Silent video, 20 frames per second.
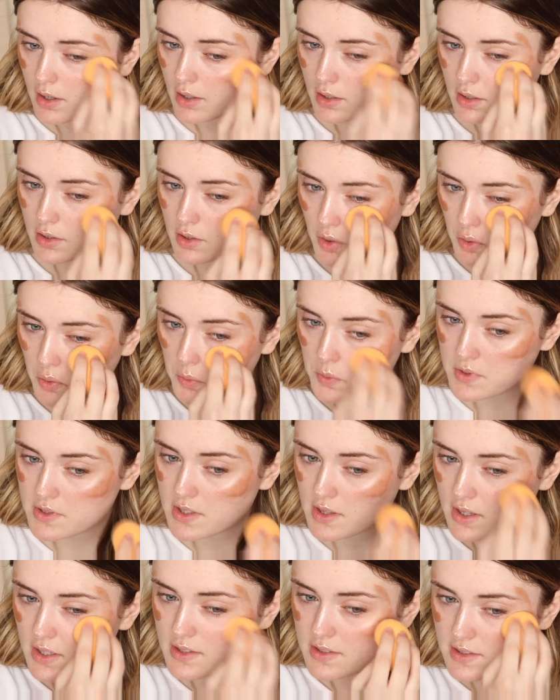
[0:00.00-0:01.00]
use
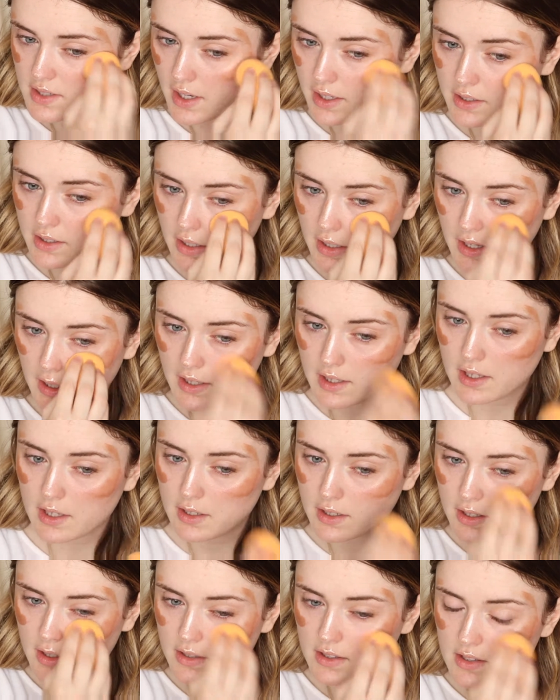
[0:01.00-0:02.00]
this technique
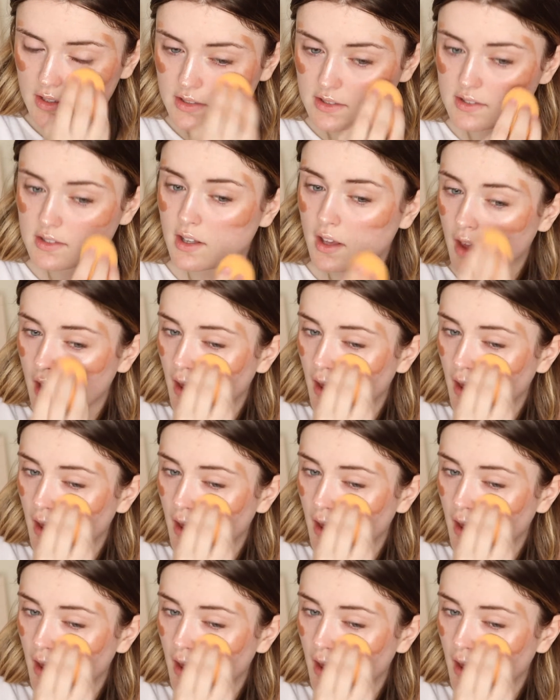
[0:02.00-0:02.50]
in his